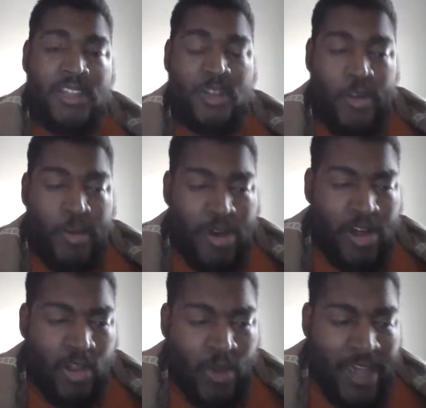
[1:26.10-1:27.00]
Throw the
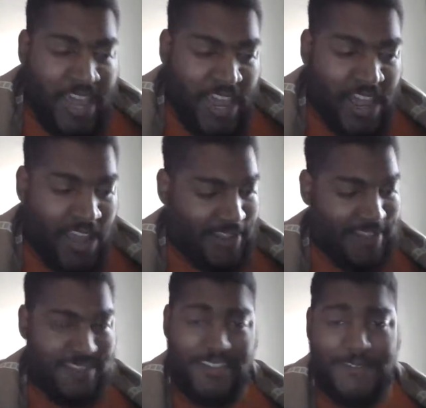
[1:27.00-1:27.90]
ball away.
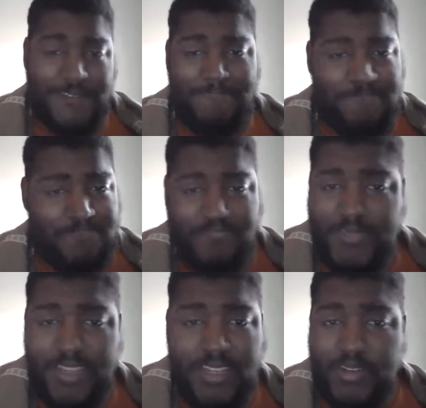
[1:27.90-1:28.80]
So
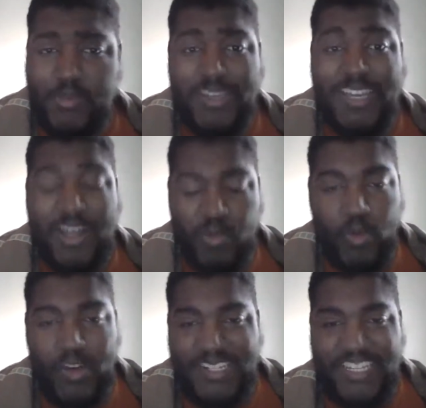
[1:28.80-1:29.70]
we got
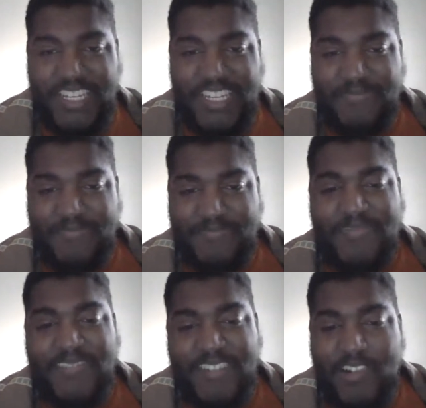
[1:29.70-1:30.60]
one team
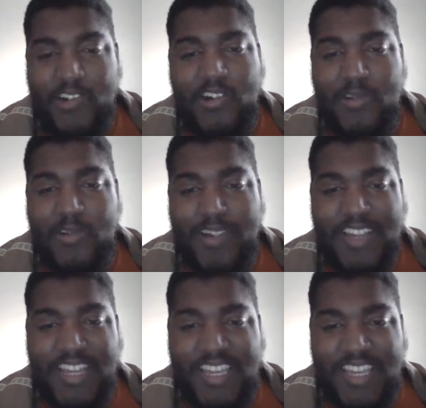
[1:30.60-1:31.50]

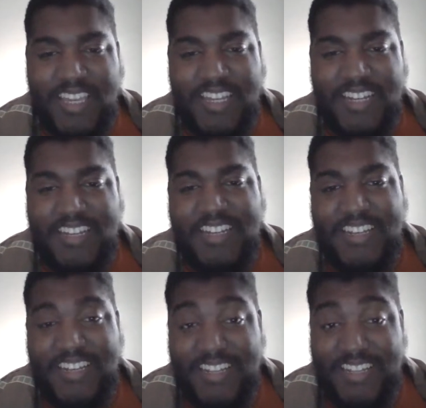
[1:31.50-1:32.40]
already in
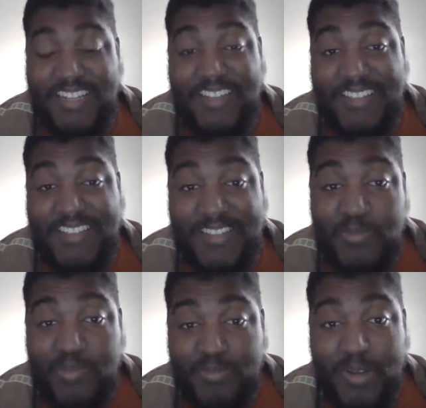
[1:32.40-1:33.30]
the
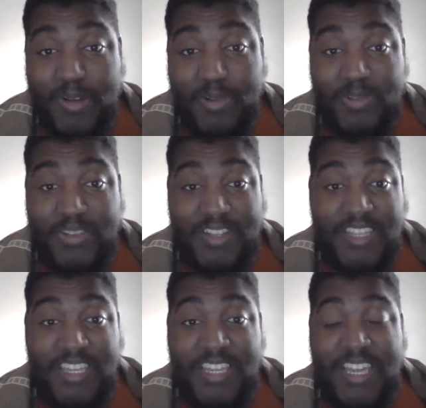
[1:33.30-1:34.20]
Super Bowl.
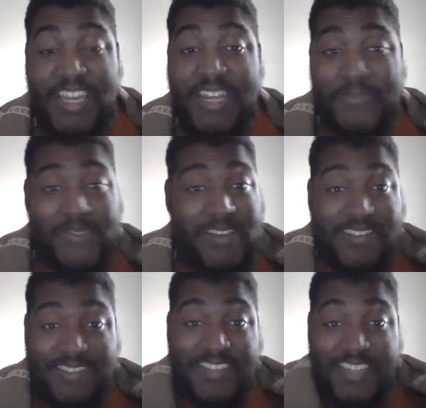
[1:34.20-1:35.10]
The
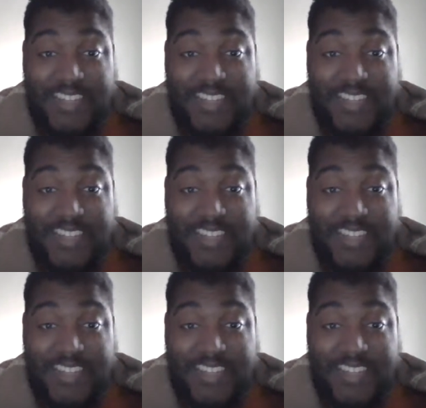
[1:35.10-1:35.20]
NFL's